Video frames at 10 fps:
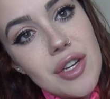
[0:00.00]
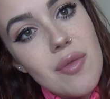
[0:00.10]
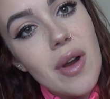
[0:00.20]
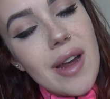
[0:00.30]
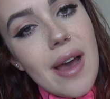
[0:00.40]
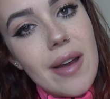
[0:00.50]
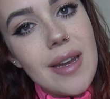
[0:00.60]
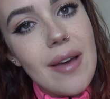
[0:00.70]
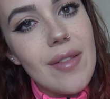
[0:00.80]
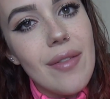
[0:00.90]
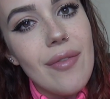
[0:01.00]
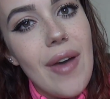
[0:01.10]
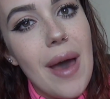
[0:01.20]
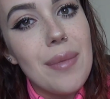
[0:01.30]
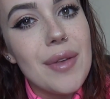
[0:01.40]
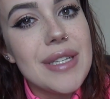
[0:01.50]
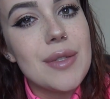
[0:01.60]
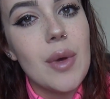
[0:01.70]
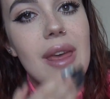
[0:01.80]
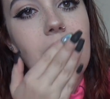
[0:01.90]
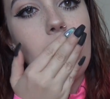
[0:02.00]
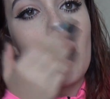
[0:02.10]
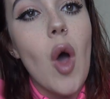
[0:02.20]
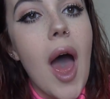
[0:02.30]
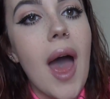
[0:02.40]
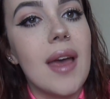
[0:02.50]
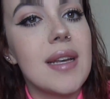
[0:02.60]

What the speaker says: your workout, and have a fabulous week. Mwah!